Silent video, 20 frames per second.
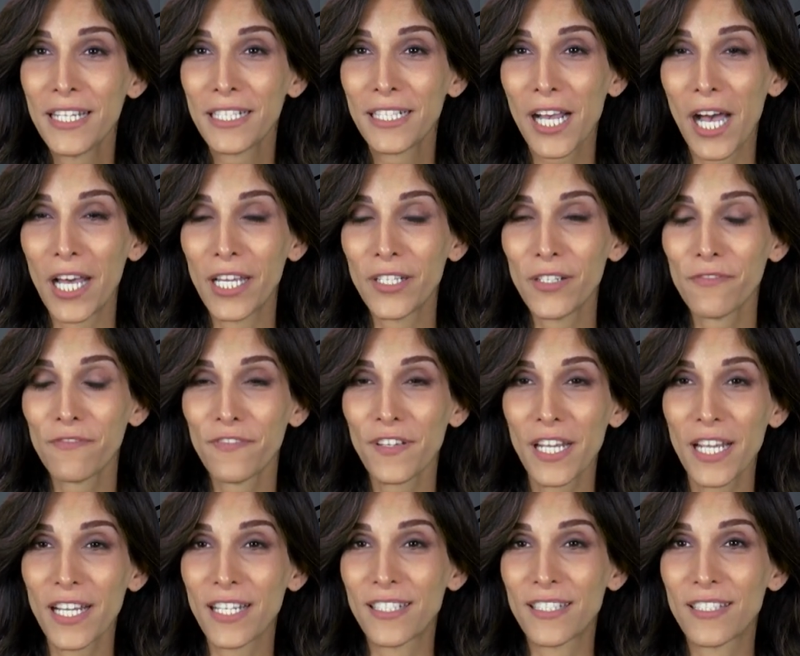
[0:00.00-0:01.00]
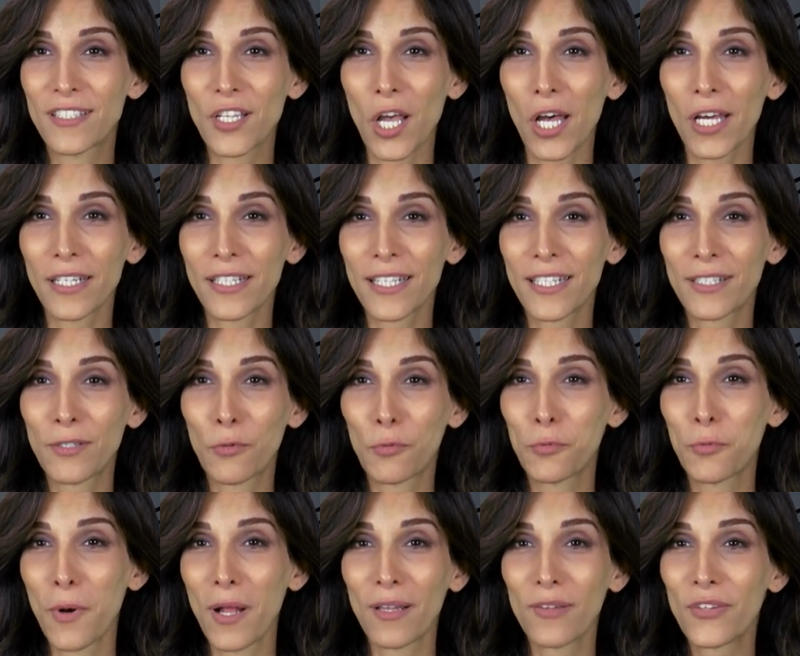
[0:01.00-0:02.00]
kind of exotic,
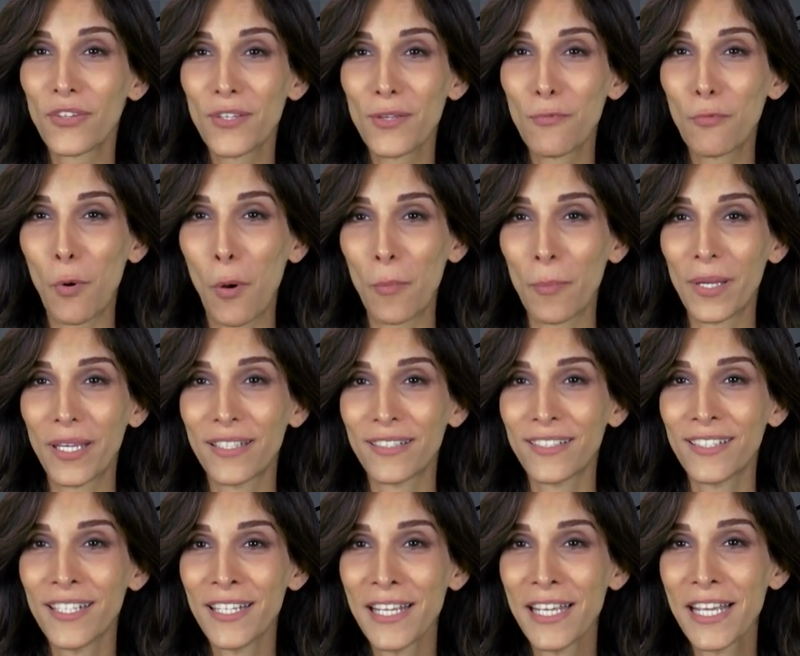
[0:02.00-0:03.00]
wealthy woman